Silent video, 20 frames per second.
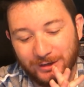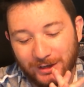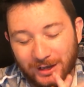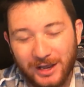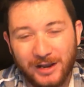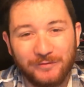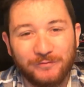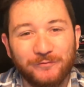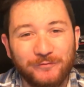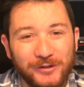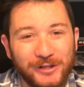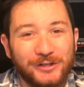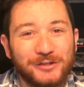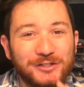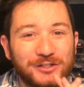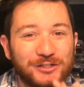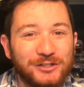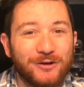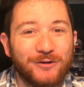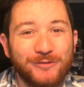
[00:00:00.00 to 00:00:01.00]
It
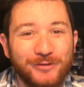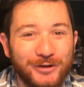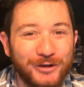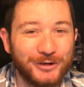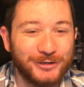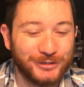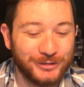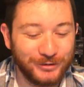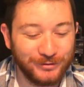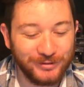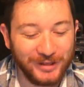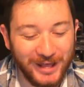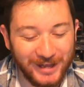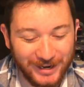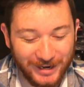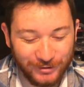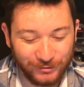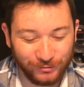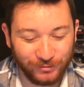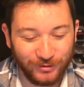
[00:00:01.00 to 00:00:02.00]
feels so good to do
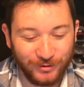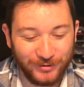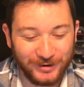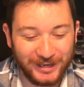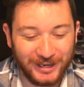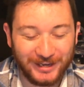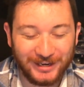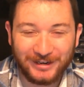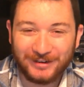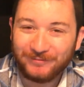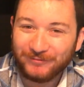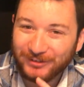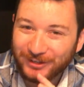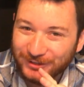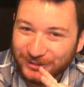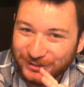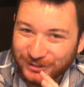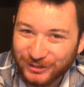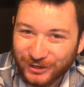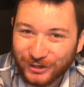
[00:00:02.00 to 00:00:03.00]
that intro again. It
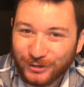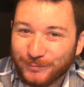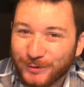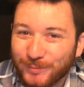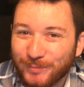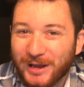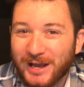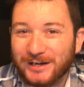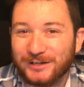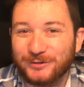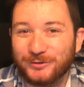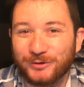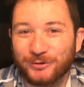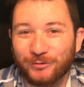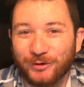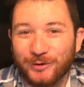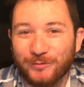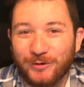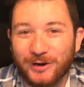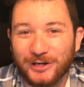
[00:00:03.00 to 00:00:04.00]
feels good to be back doing
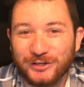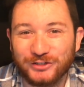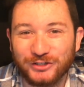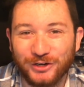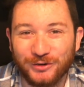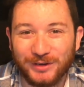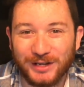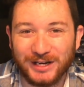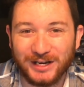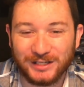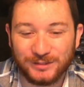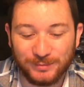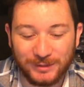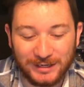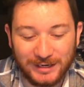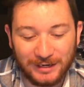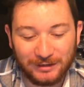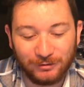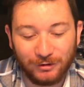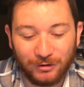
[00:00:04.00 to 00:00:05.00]
a rewind show. It has
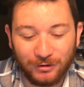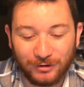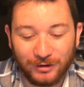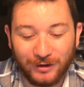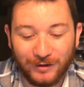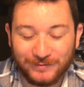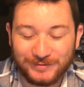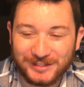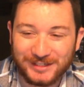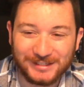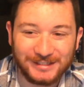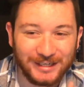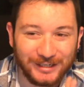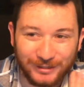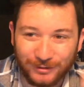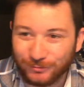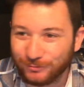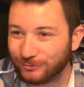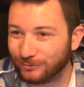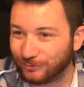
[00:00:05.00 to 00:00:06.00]
been a long offseason. I
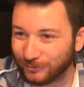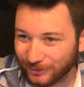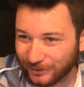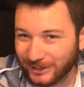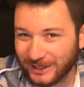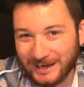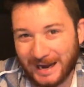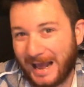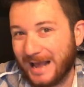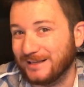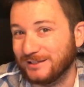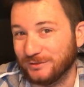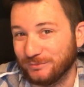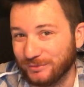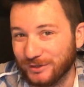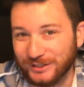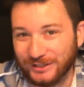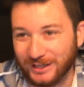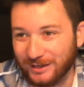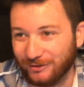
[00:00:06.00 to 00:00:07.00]
know really it
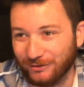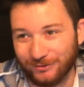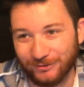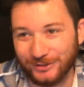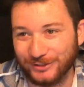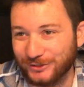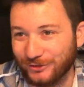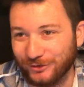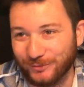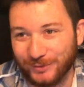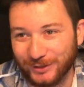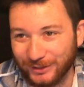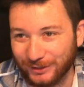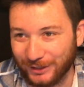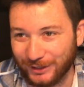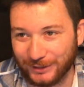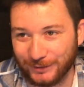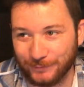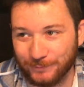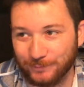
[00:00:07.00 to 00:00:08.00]
hasn't been that long. It's only been
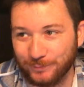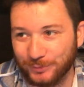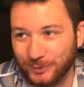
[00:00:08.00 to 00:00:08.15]
like